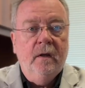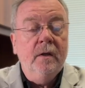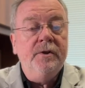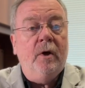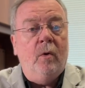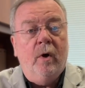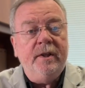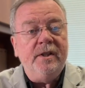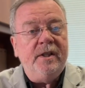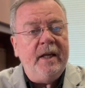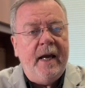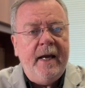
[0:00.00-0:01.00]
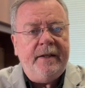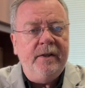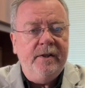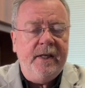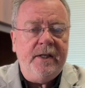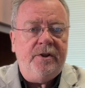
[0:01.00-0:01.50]
So what is the
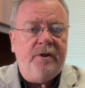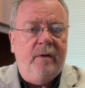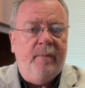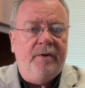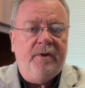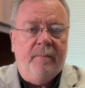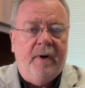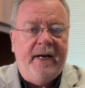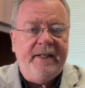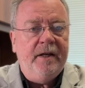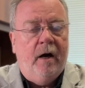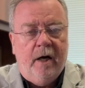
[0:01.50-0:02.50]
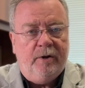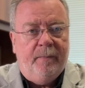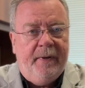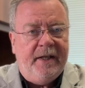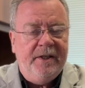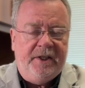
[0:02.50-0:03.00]
accusation about the Biden
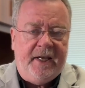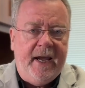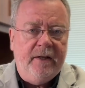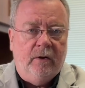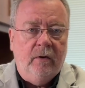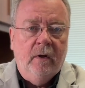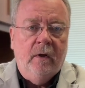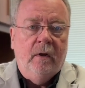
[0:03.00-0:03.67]
Autopen scandal?